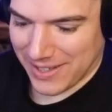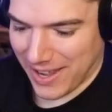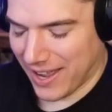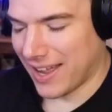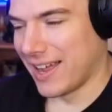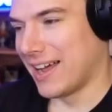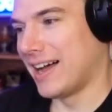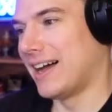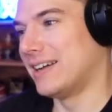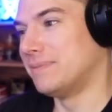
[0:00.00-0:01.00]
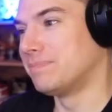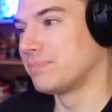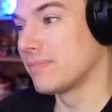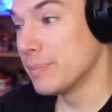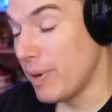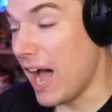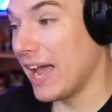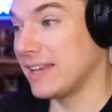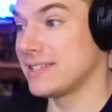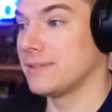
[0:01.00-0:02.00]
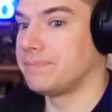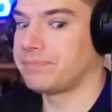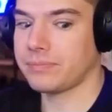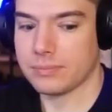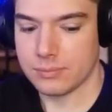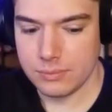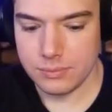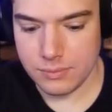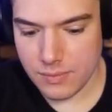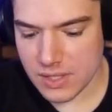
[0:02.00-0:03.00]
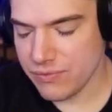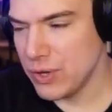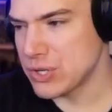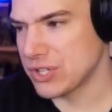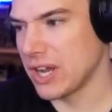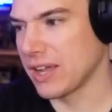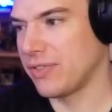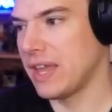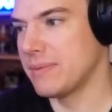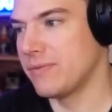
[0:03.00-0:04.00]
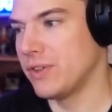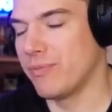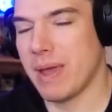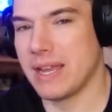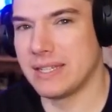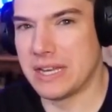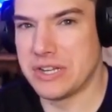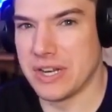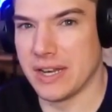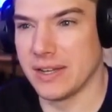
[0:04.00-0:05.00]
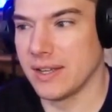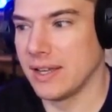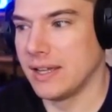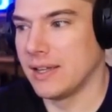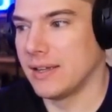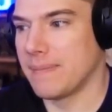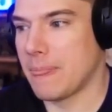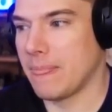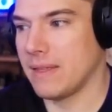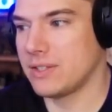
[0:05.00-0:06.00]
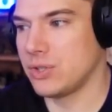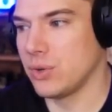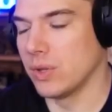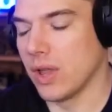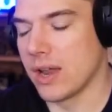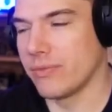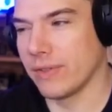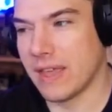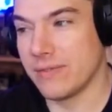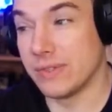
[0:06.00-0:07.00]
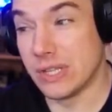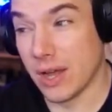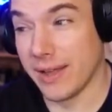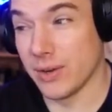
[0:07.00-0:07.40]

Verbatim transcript: but Future Saga themed, if you've paid attention to a lot of what they've done